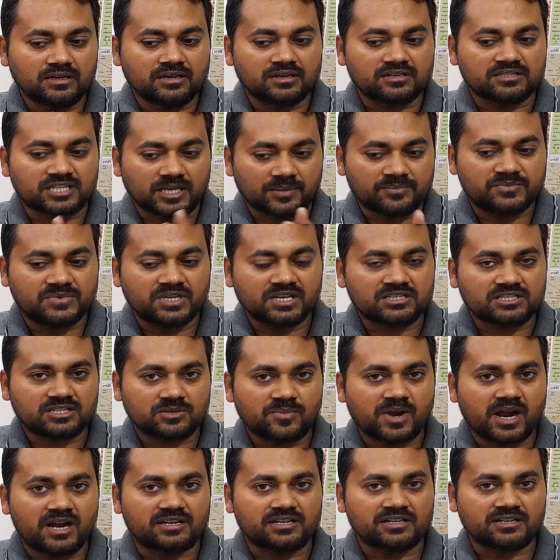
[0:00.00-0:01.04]
subject
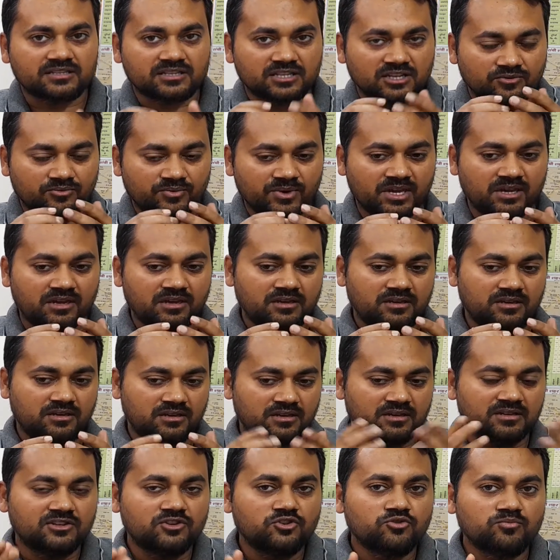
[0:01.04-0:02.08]
matter, the way
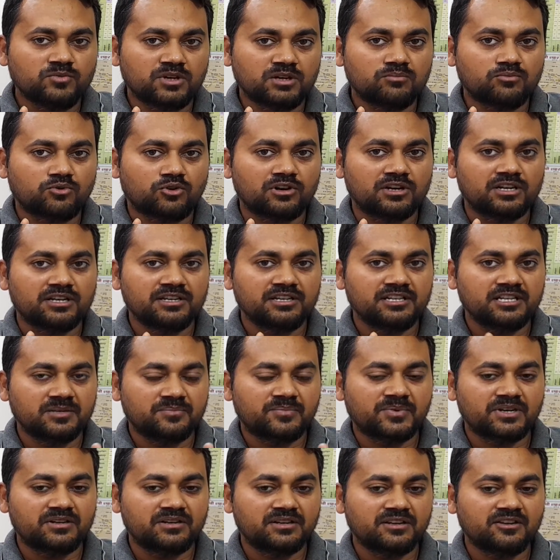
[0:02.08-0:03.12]
in human body,
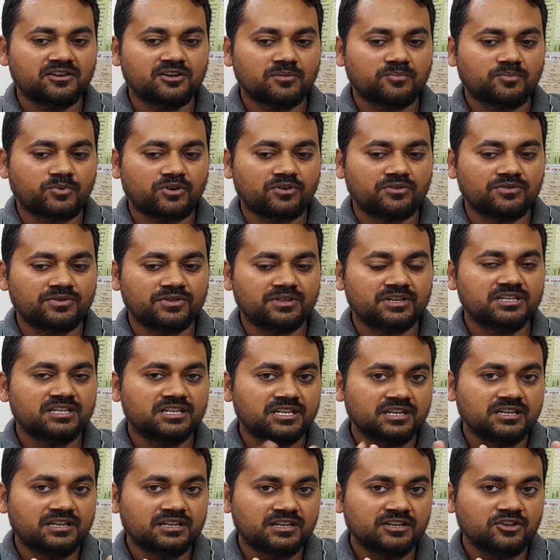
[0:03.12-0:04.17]
depending upon the
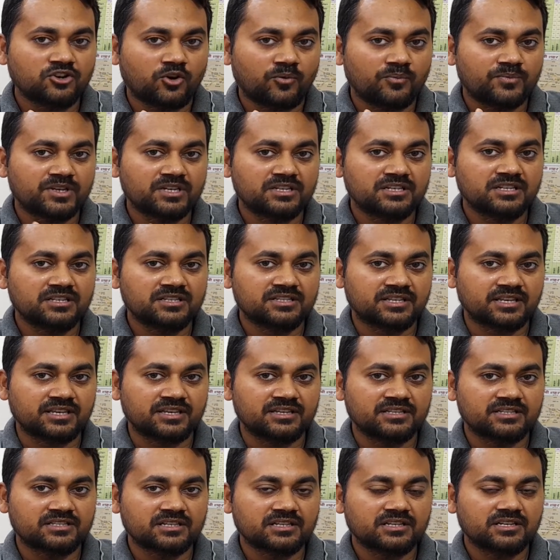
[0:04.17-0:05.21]
degree of the
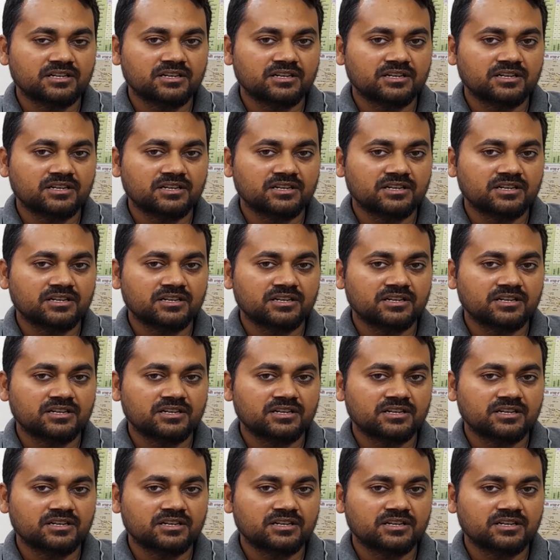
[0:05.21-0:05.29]
disease,